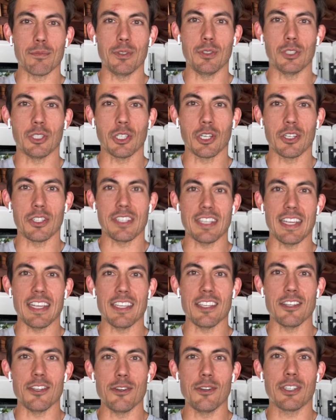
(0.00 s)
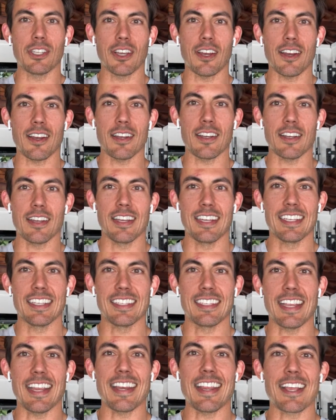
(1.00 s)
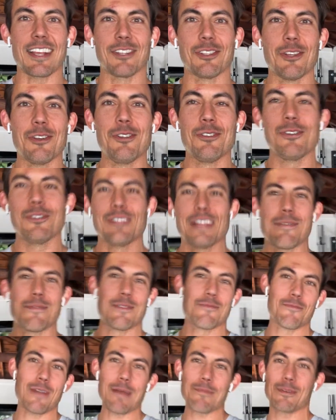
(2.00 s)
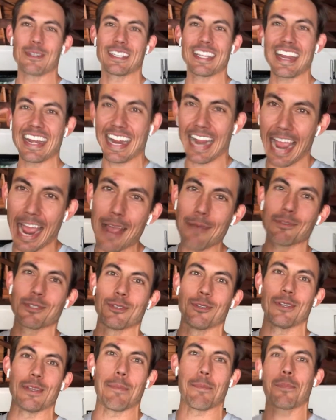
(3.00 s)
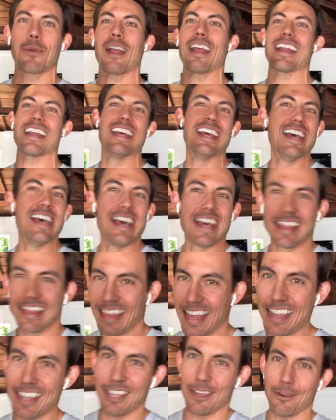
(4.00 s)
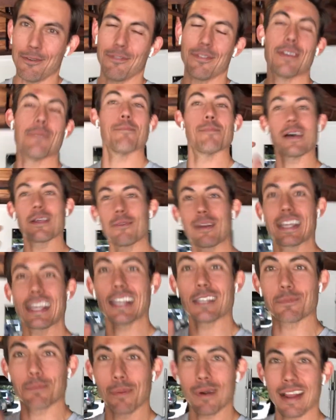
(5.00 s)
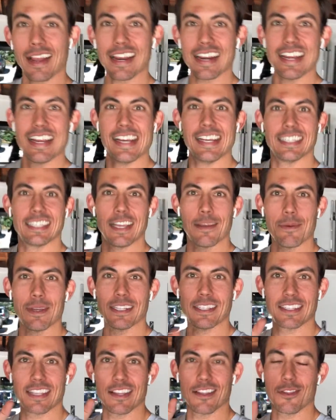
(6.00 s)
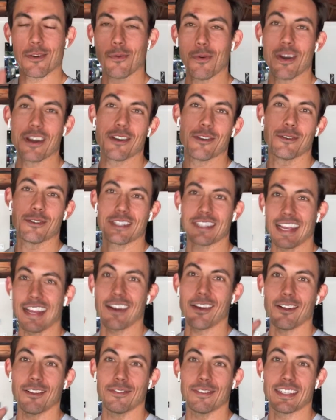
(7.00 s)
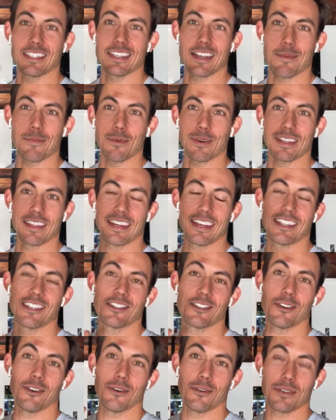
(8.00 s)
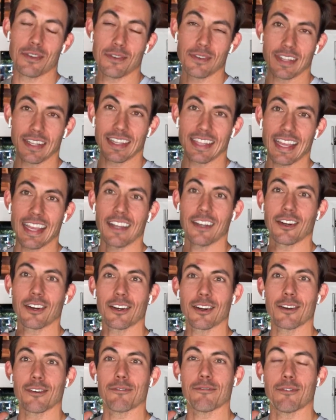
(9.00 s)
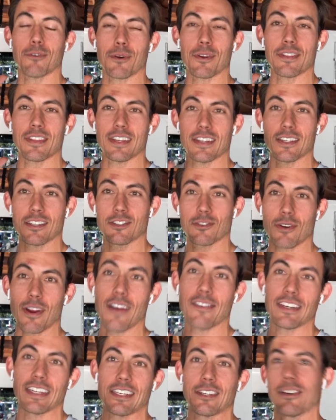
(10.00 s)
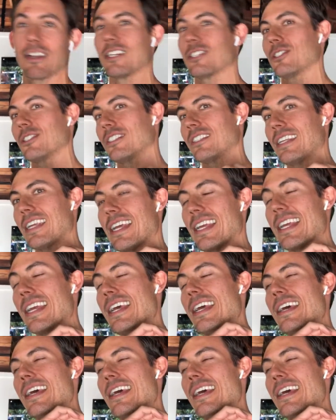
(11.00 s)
New Jersey, Utah, San Diego, Lululemon representing. Absolutely. Brett, thank you. By the way, guys, Brett Timmons, the one who set all this up with us. So you can thank her for the Strava integration today.